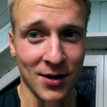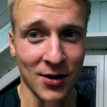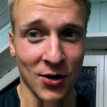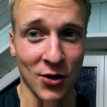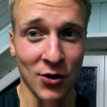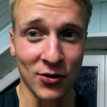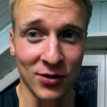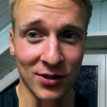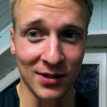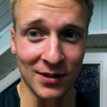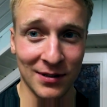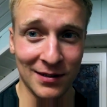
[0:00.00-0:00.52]

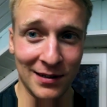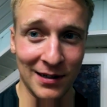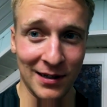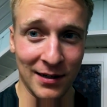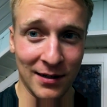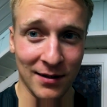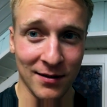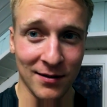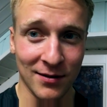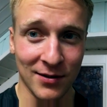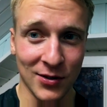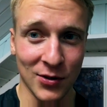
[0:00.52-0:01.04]

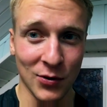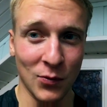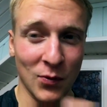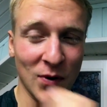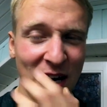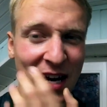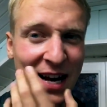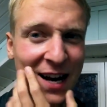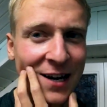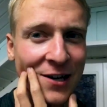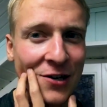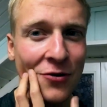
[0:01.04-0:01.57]
constantly. So
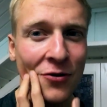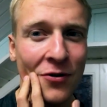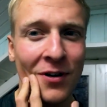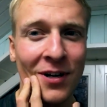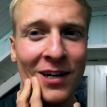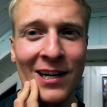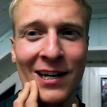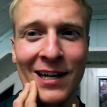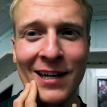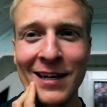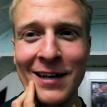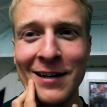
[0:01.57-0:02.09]
we actually
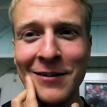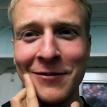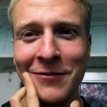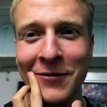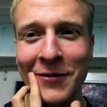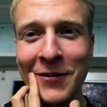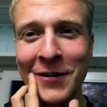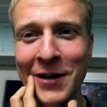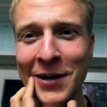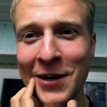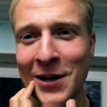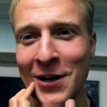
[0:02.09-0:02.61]

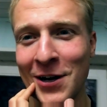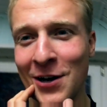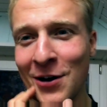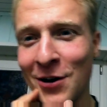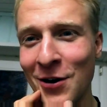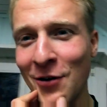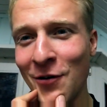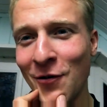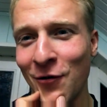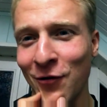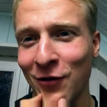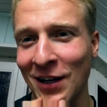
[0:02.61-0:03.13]
live
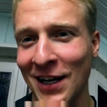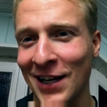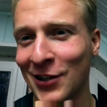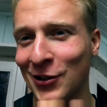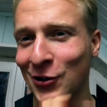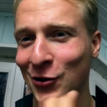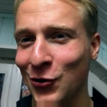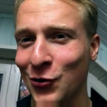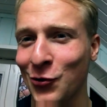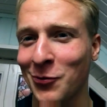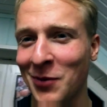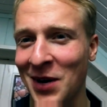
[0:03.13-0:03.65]
for like
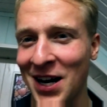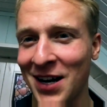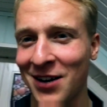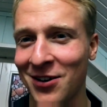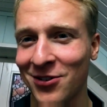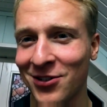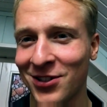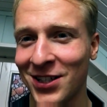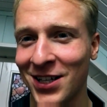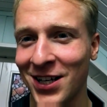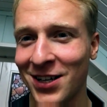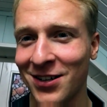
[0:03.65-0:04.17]
2
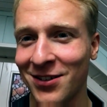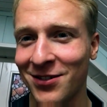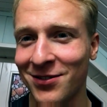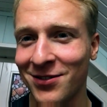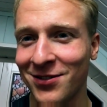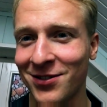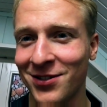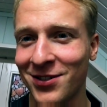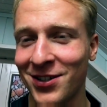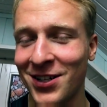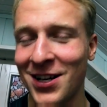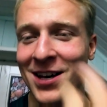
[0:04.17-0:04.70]

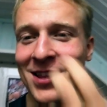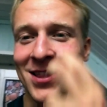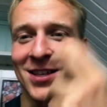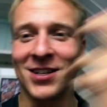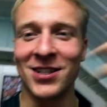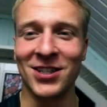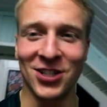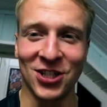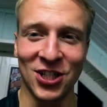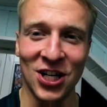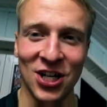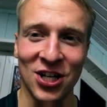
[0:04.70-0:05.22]
microseconds, and then
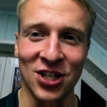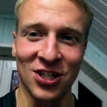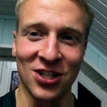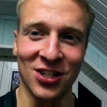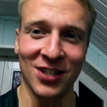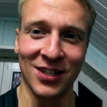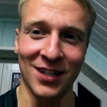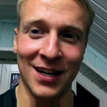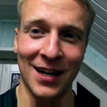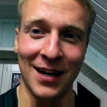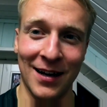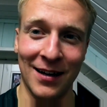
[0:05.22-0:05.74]
it changes
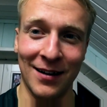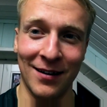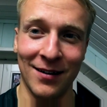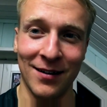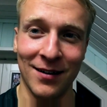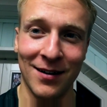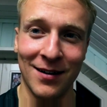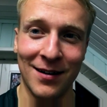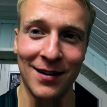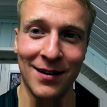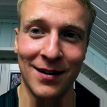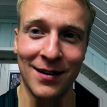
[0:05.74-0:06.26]
again.
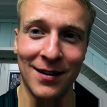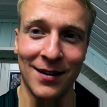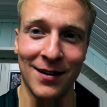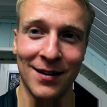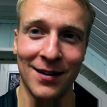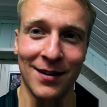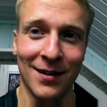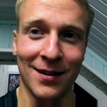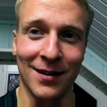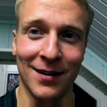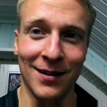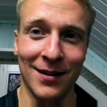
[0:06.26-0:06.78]

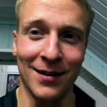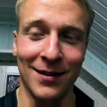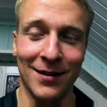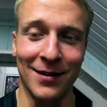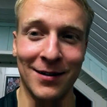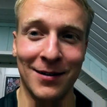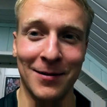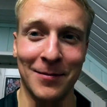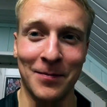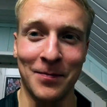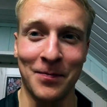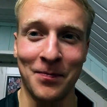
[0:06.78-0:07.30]

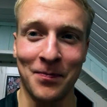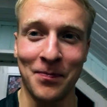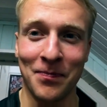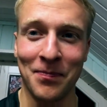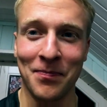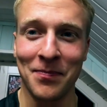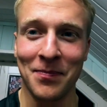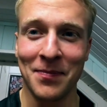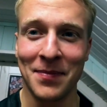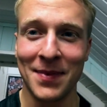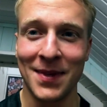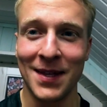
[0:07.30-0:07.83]
Um,
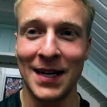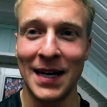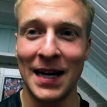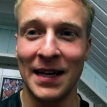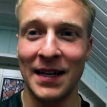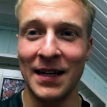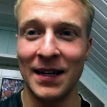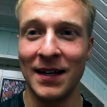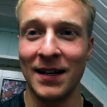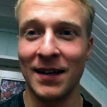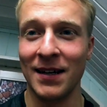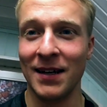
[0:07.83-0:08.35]

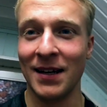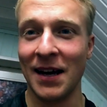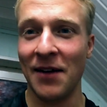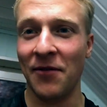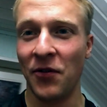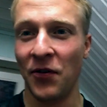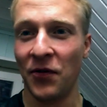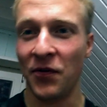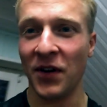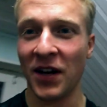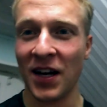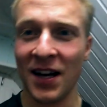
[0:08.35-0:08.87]
and
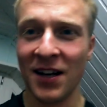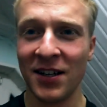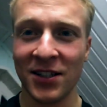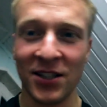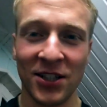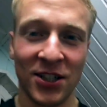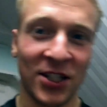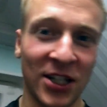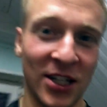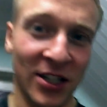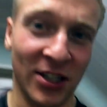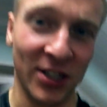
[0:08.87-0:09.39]
everything else it
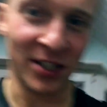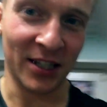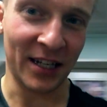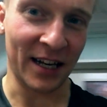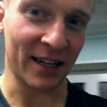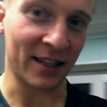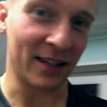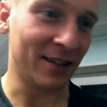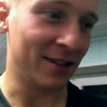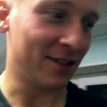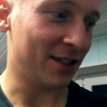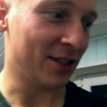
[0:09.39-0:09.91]
changes.
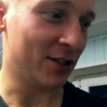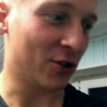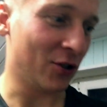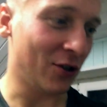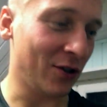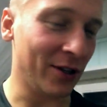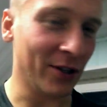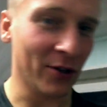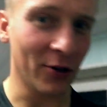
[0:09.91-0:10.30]
Like there's a solid